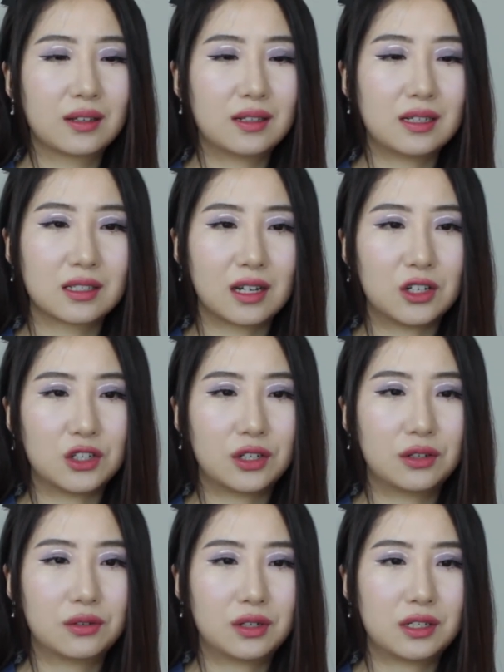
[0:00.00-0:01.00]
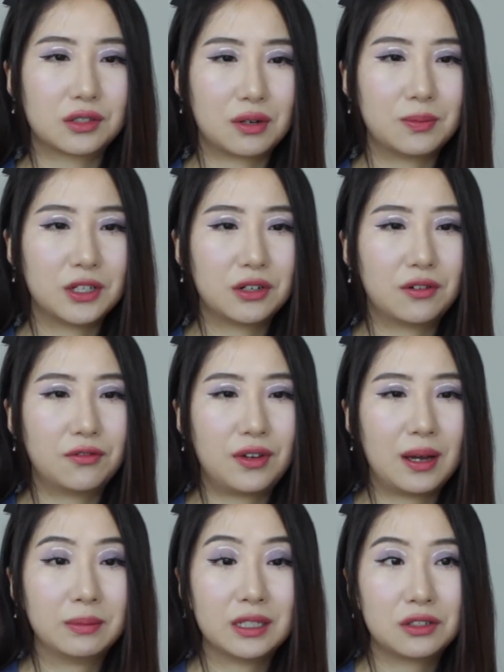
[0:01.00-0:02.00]
discussion or description on
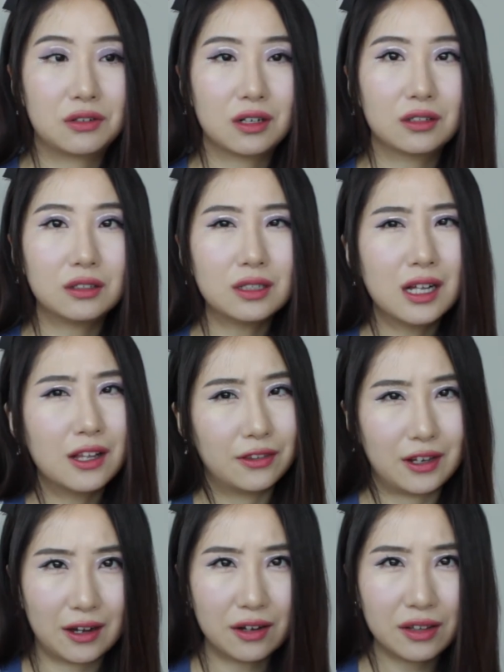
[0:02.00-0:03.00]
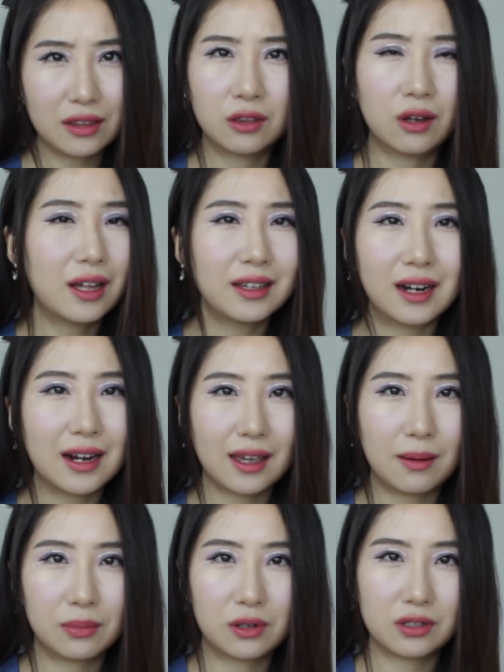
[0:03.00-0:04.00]
family struggle, now not that I
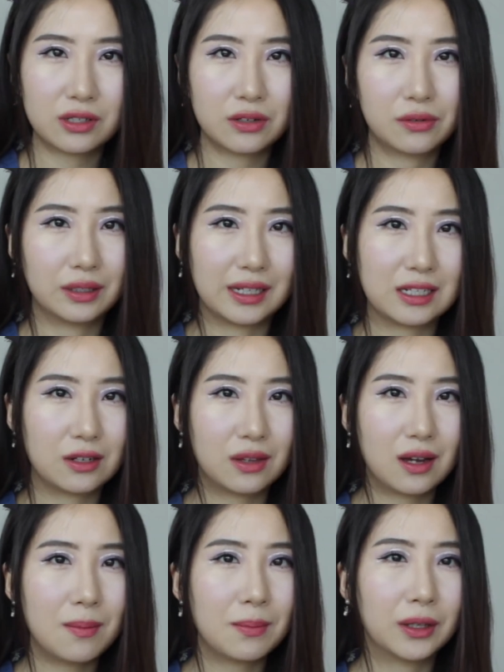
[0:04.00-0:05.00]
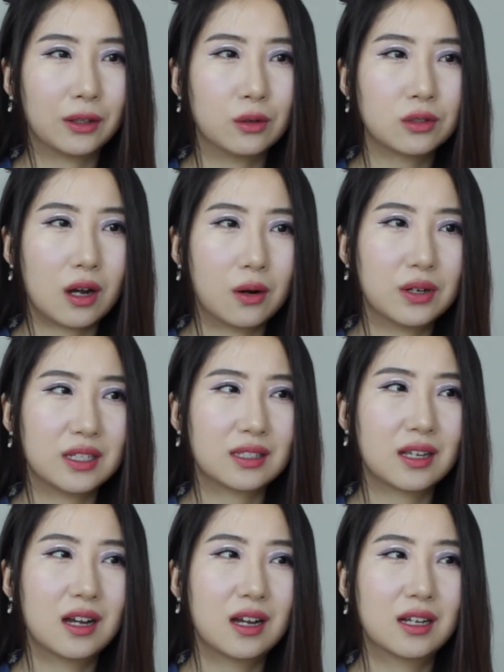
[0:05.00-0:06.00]
can personally relate to them, but those always
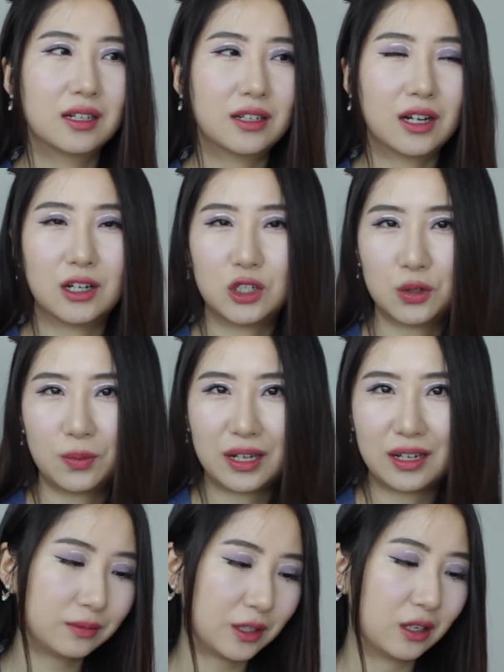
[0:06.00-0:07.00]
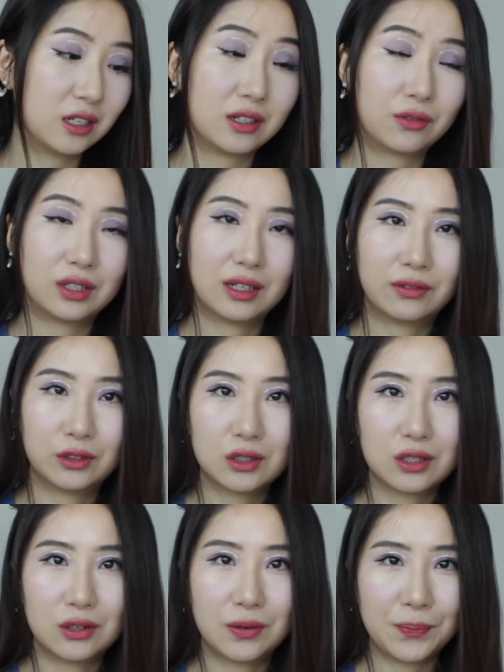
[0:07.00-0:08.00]
touch me on a different level,
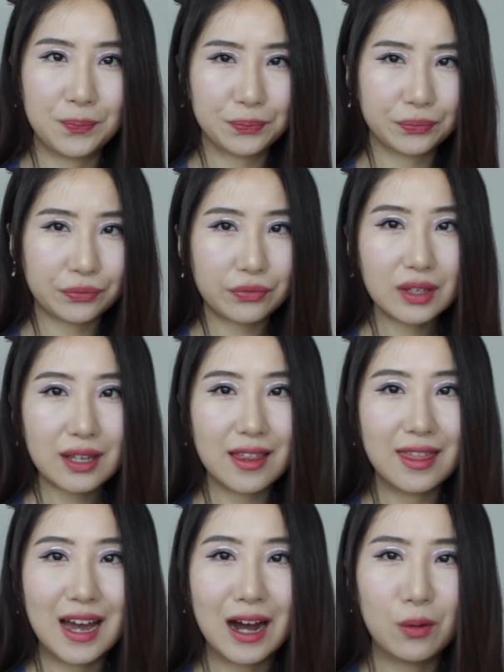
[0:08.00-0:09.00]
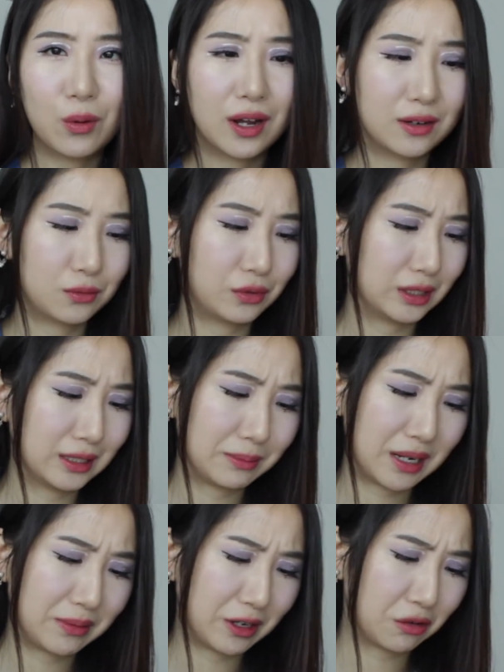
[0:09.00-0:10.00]
so that one really
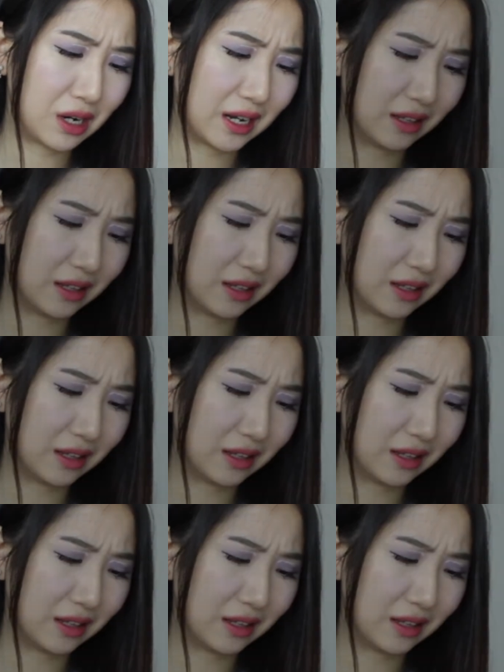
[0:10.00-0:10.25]
made me cry